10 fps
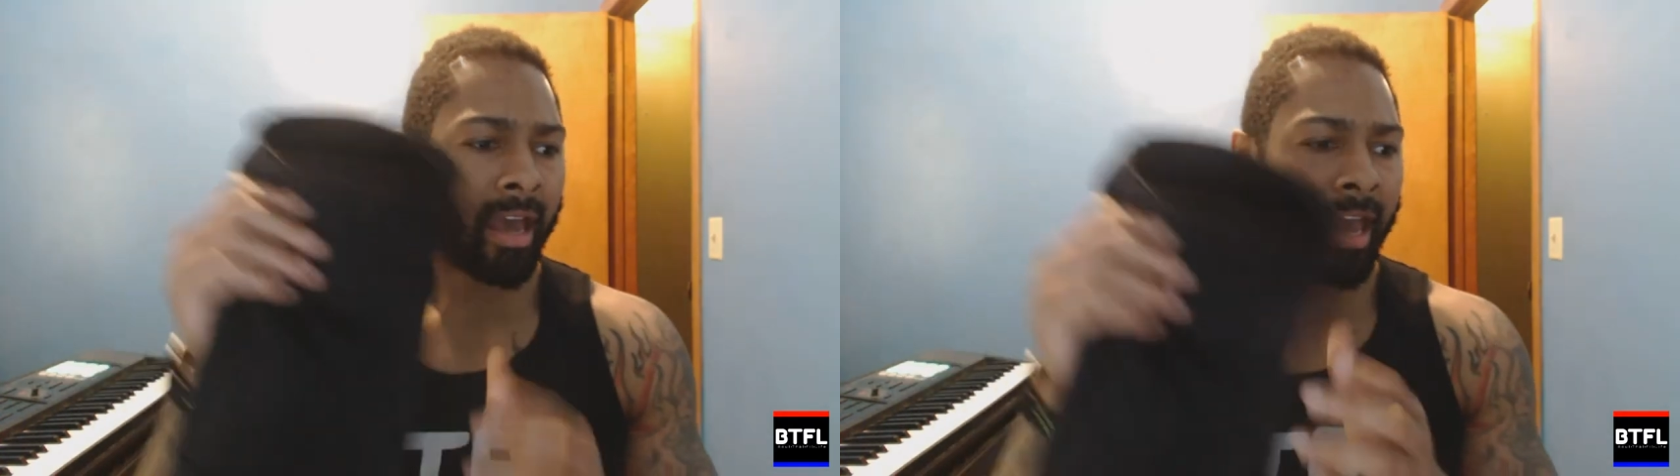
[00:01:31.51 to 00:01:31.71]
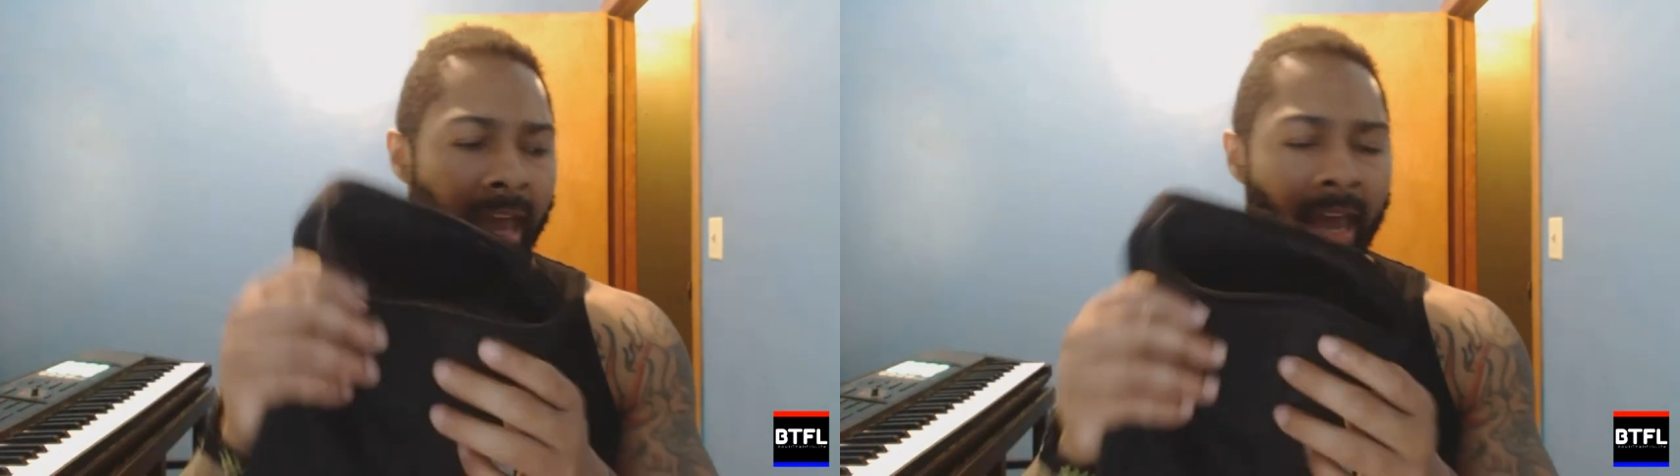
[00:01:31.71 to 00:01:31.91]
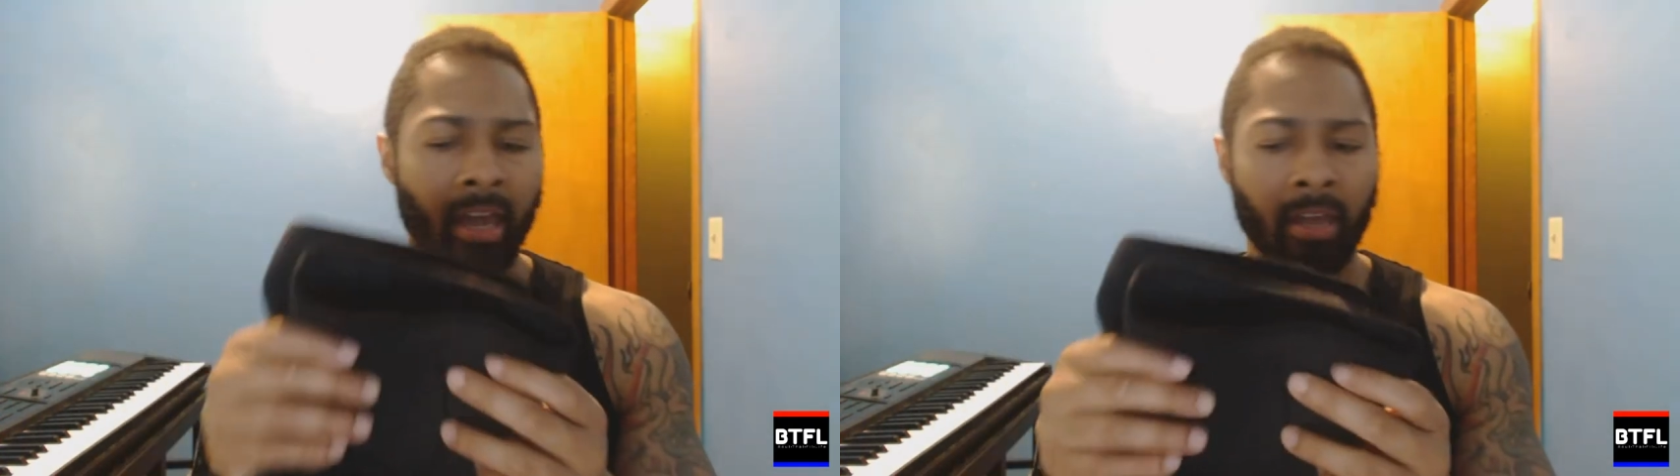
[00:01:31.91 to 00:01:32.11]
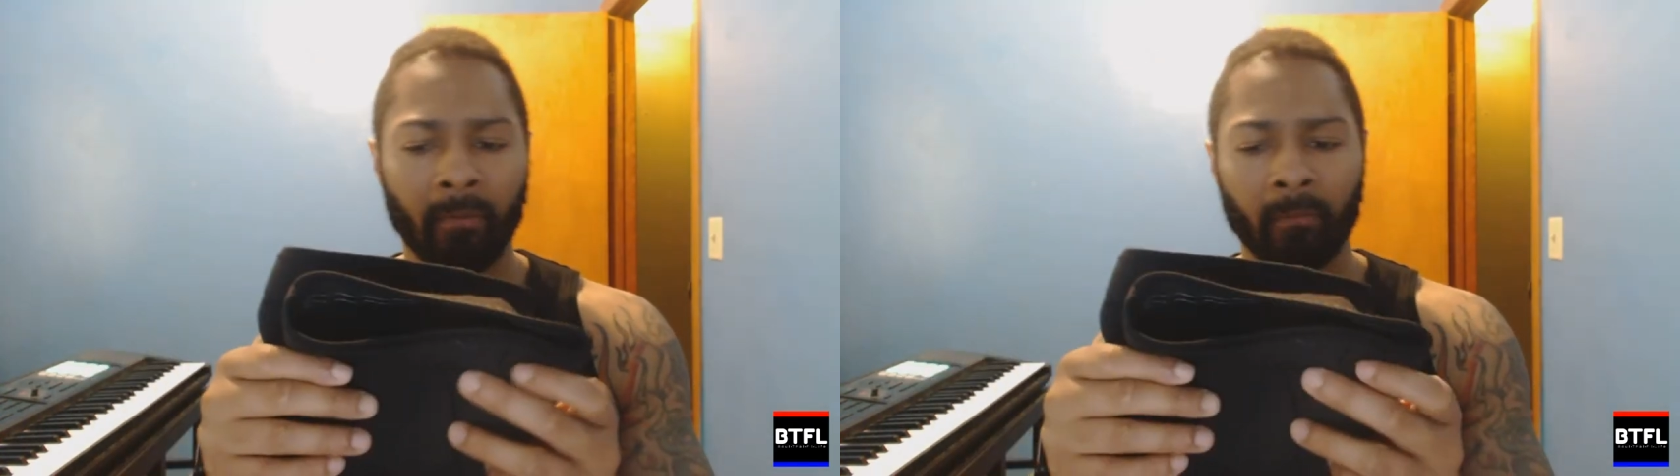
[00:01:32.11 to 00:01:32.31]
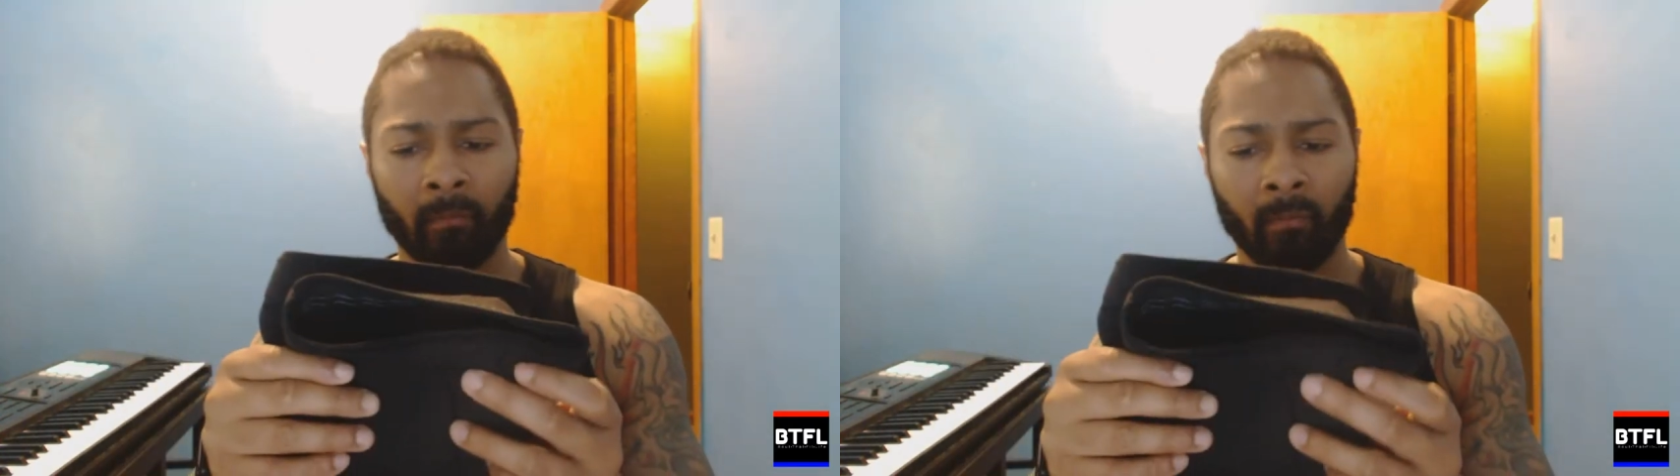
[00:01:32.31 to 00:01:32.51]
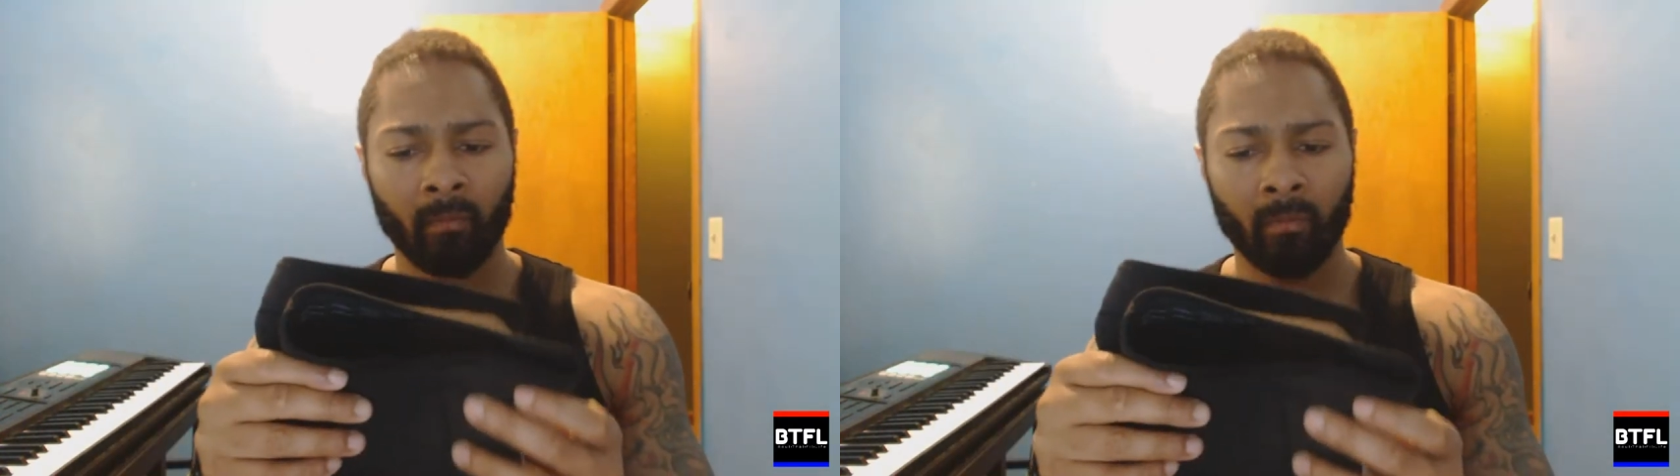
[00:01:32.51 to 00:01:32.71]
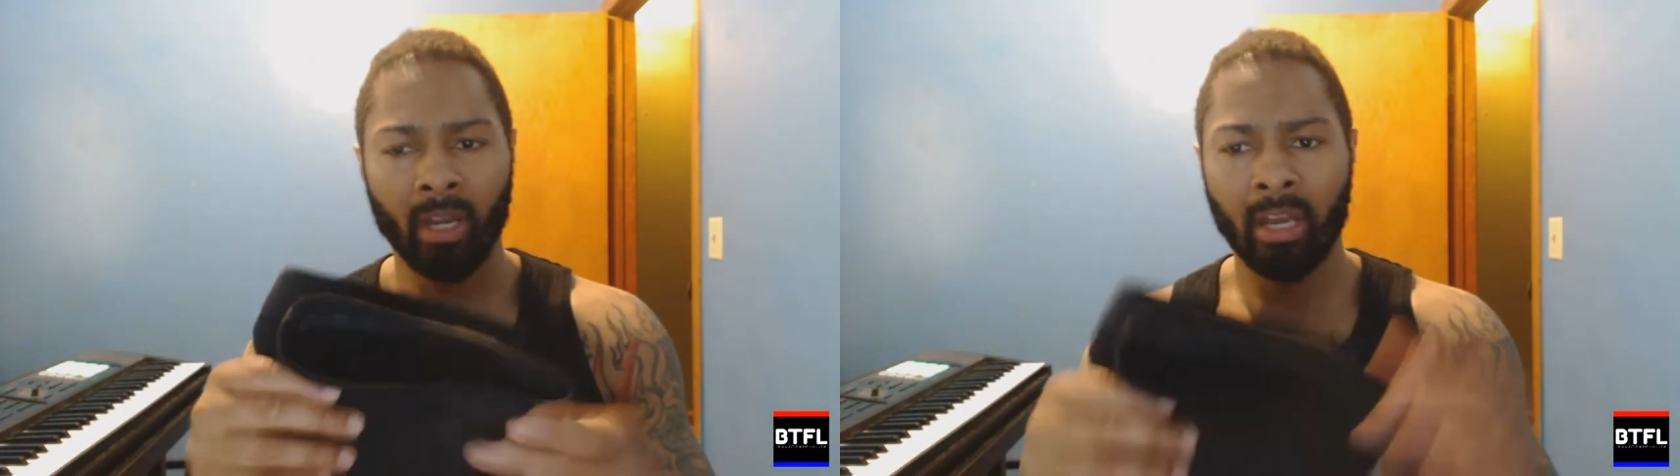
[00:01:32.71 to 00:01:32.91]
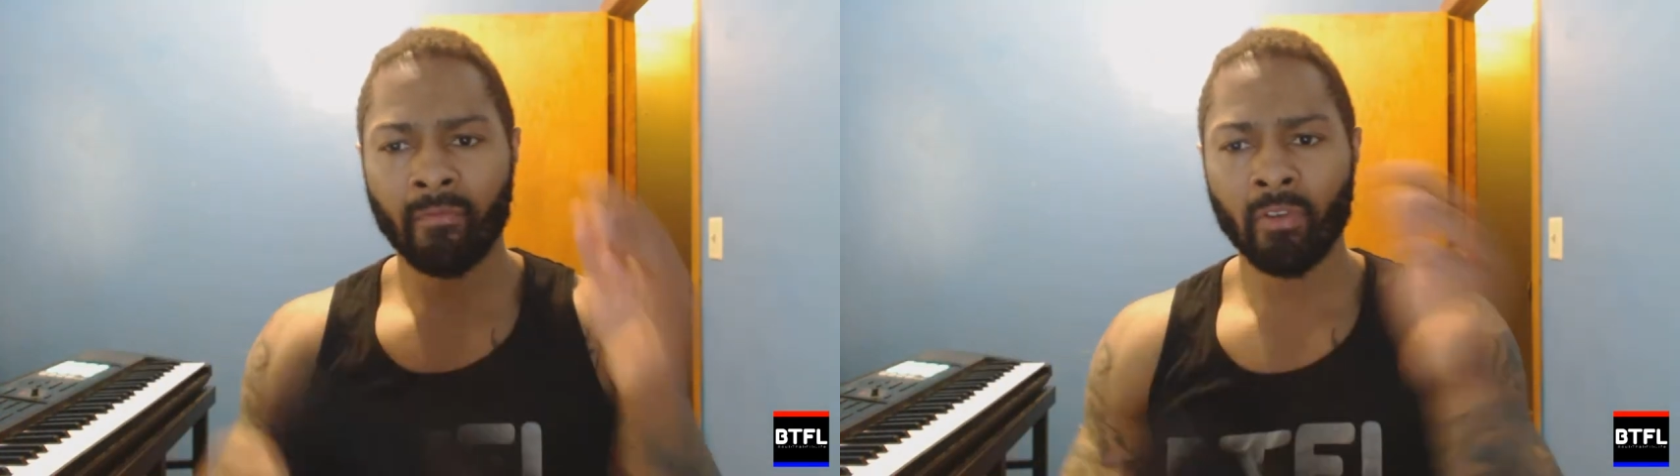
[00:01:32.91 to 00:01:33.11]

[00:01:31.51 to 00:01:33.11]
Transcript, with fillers: and if